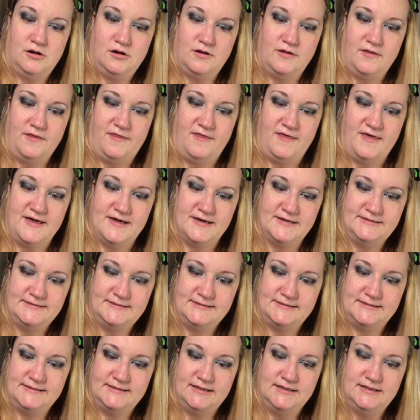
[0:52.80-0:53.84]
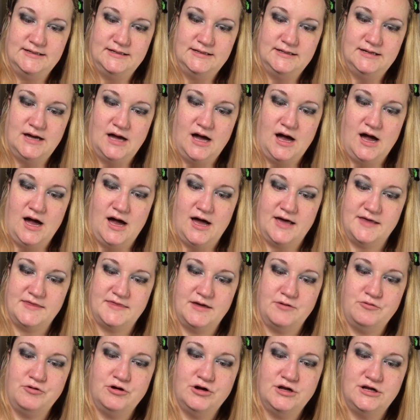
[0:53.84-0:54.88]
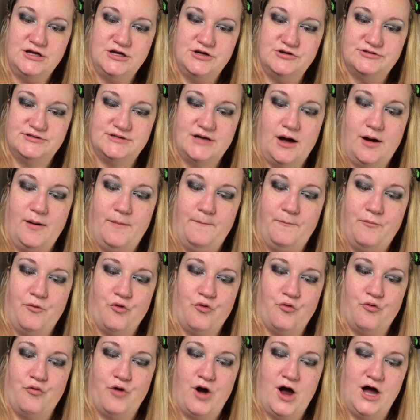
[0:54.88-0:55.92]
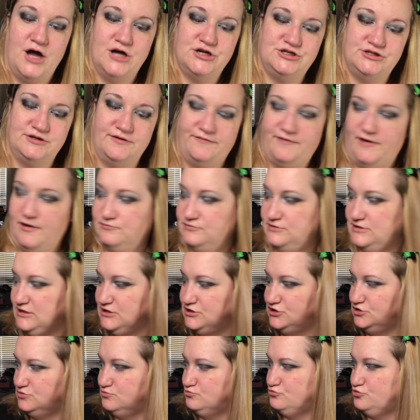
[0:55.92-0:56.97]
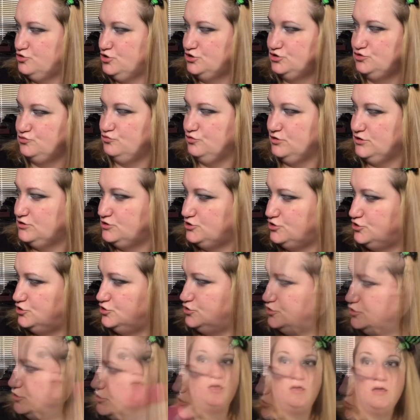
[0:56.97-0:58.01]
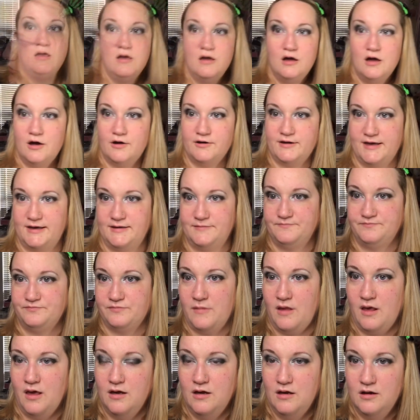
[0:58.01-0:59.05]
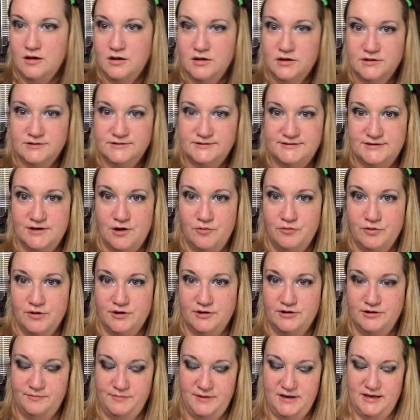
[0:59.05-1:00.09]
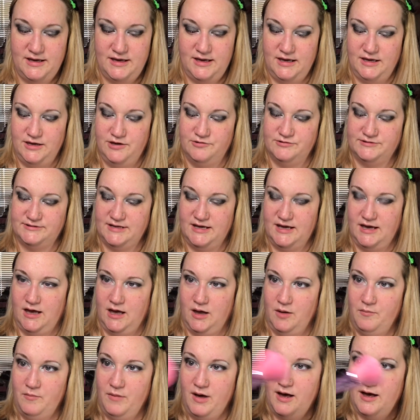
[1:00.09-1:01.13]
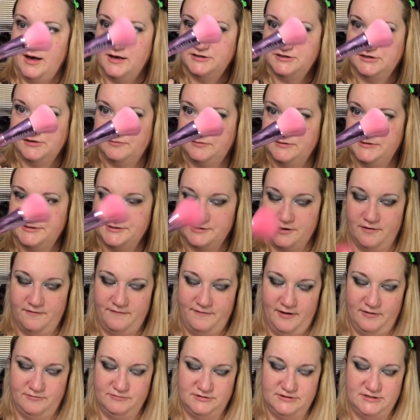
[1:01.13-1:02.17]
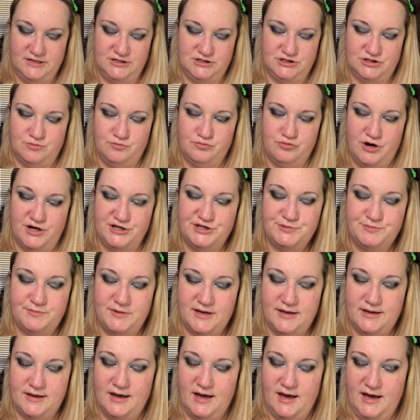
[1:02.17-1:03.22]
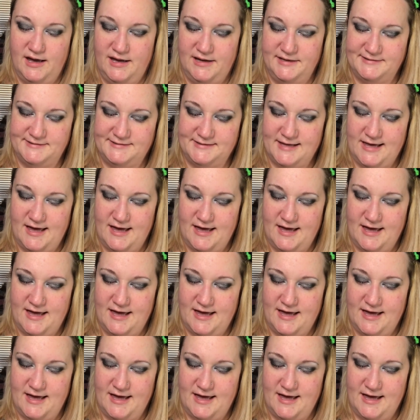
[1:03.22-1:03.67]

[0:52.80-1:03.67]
this, I think we're gonna use a brush, a foundation brush, okay. So we're gonna be using my Jeffree Star foundation brush because